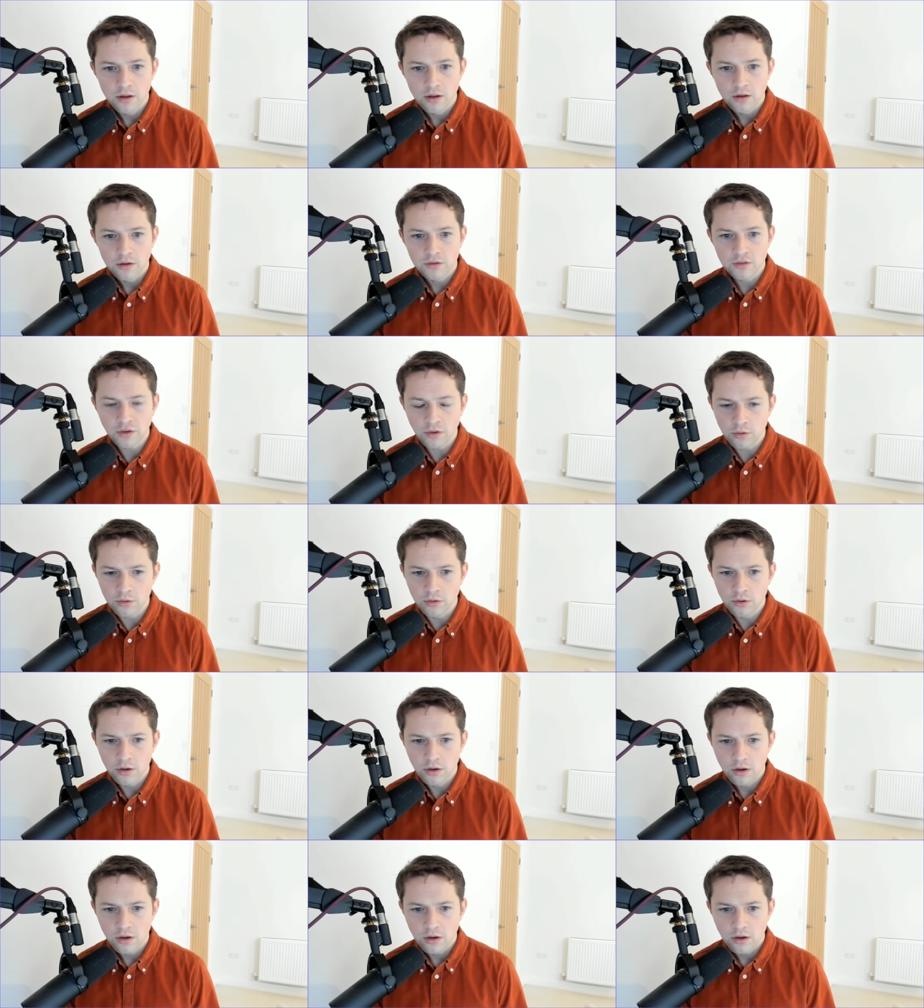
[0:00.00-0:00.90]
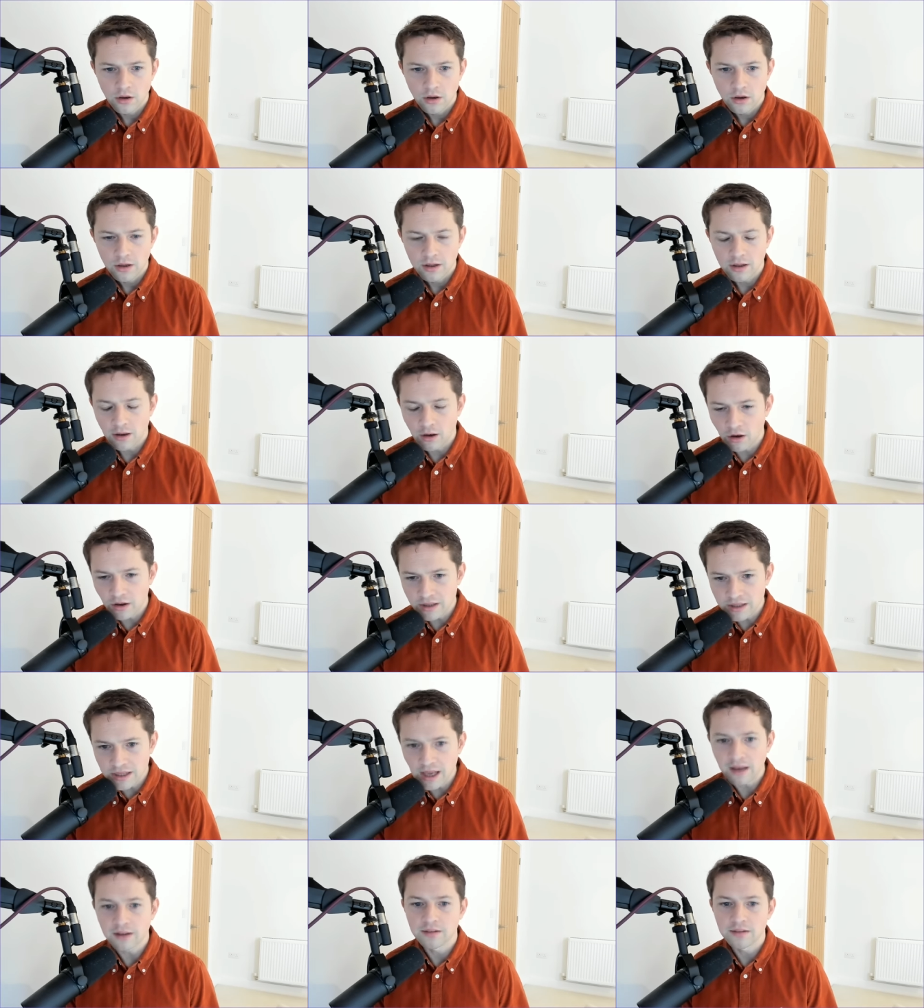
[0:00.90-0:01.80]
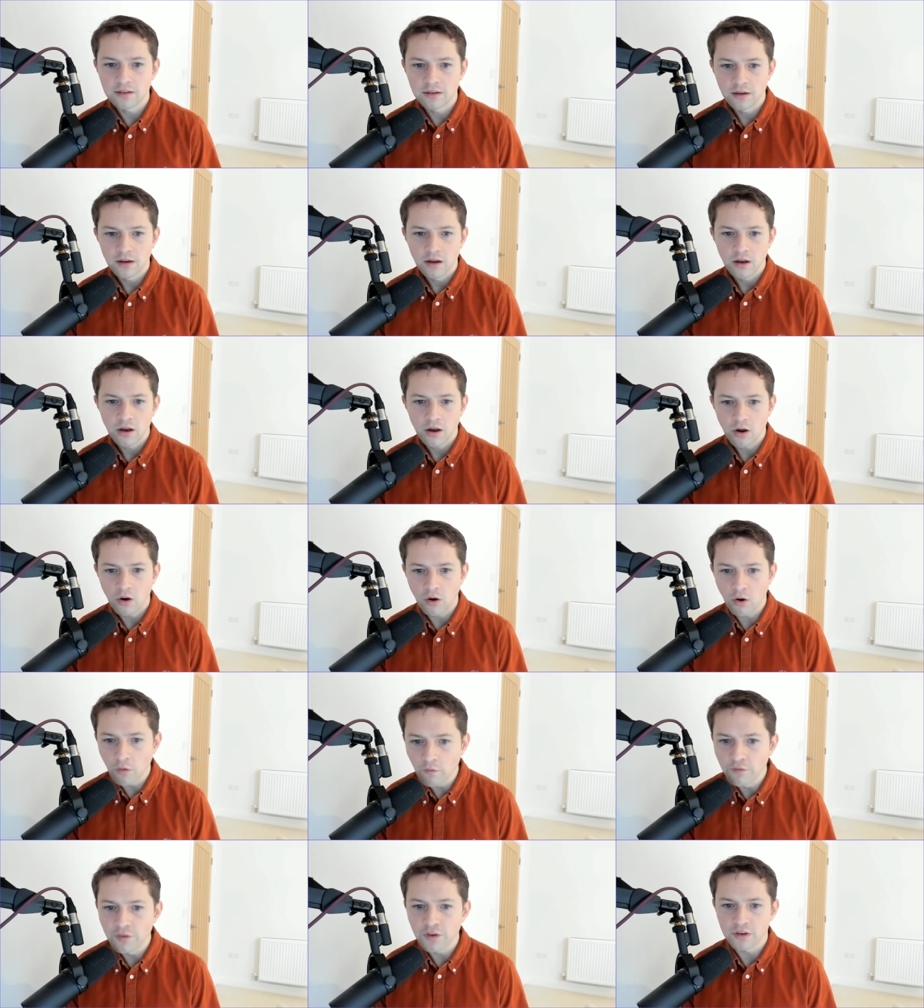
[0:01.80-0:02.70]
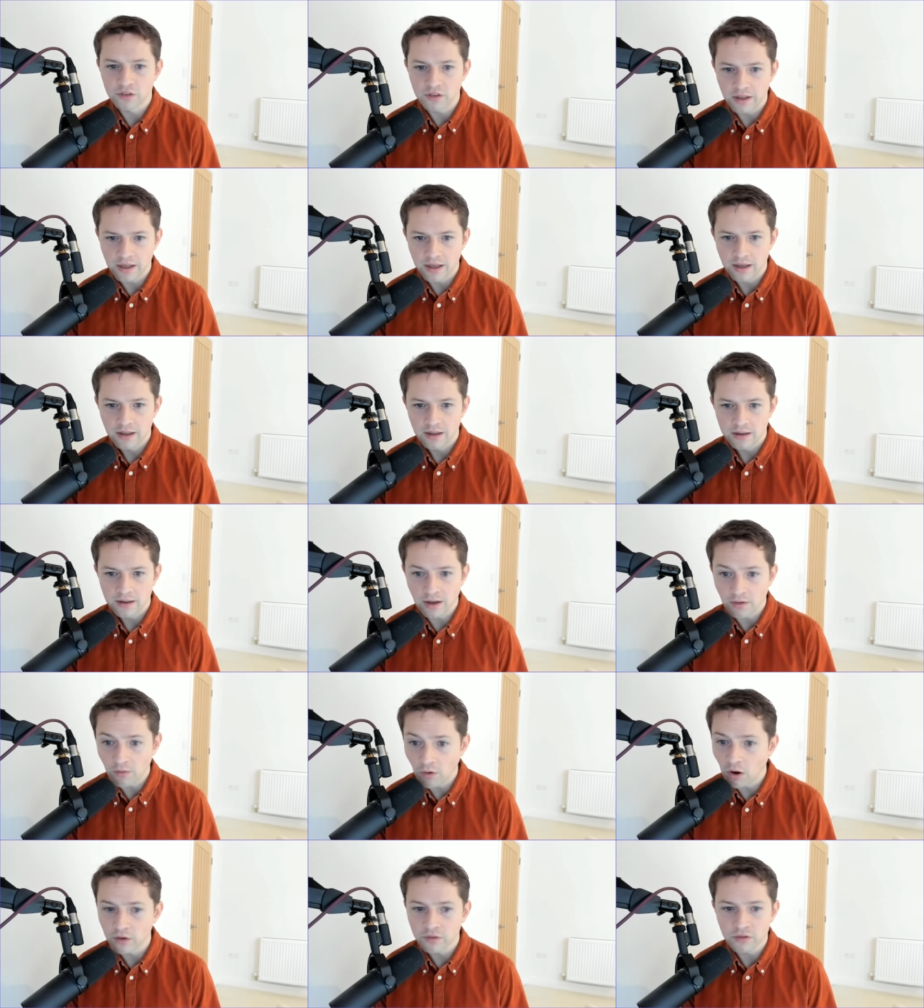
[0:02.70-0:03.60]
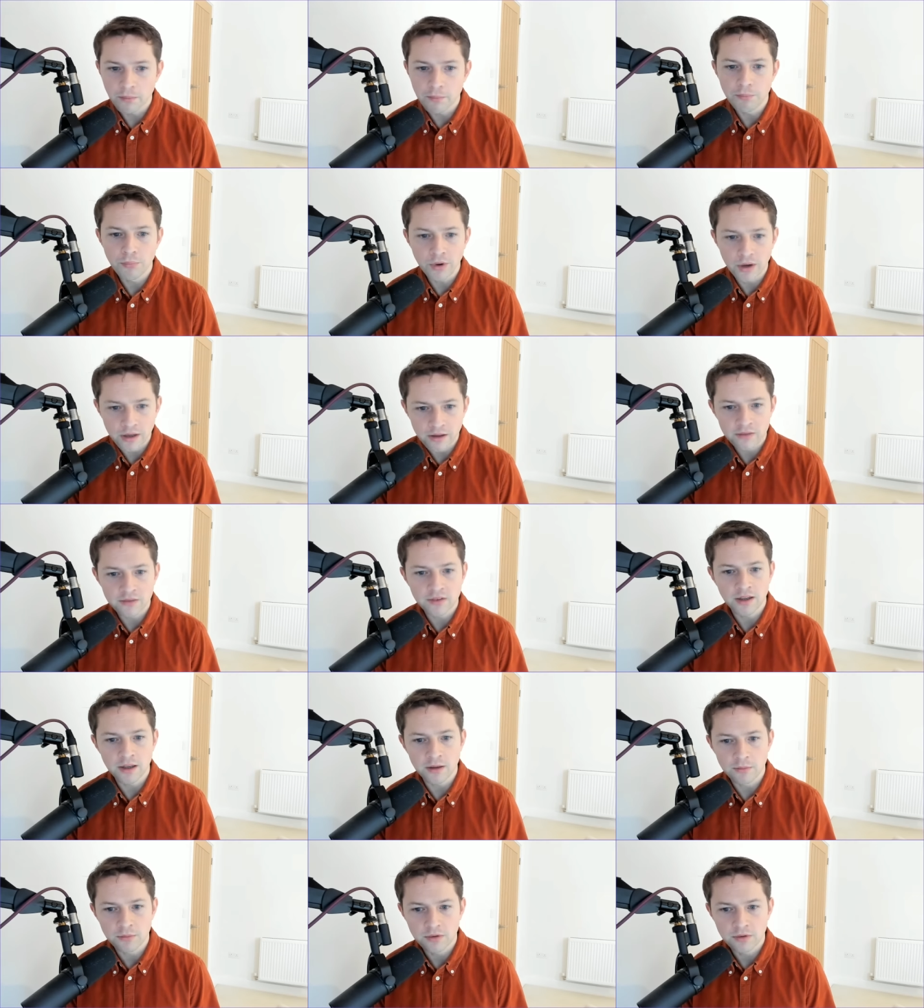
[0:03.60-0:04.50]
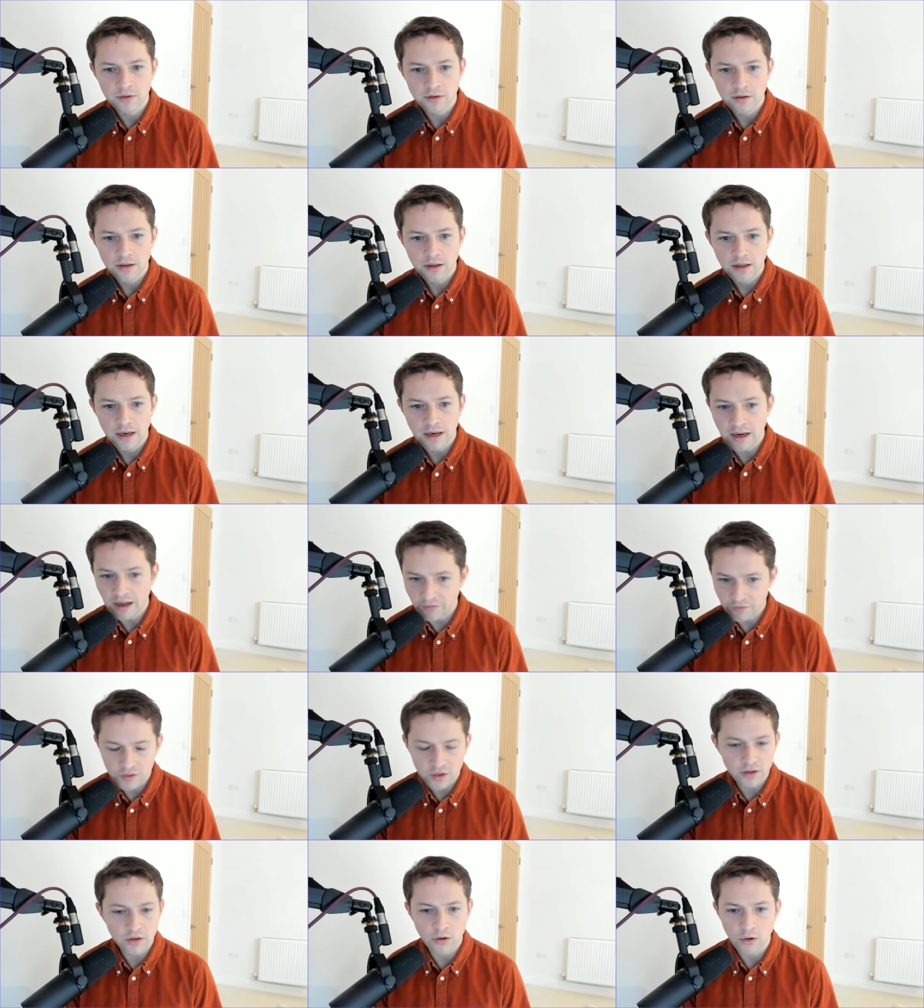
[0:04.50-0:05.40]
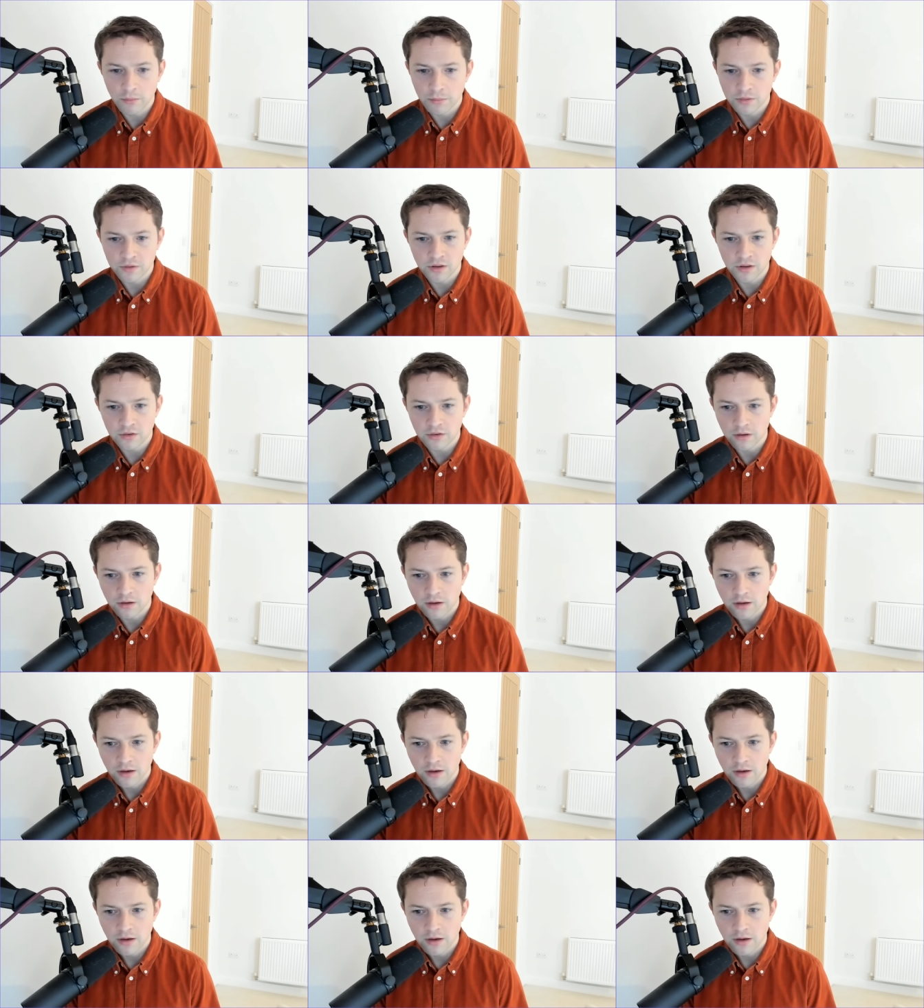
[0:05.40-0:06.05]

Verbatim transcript: So, yes, obviously, there are some brilliant teams left in the competition.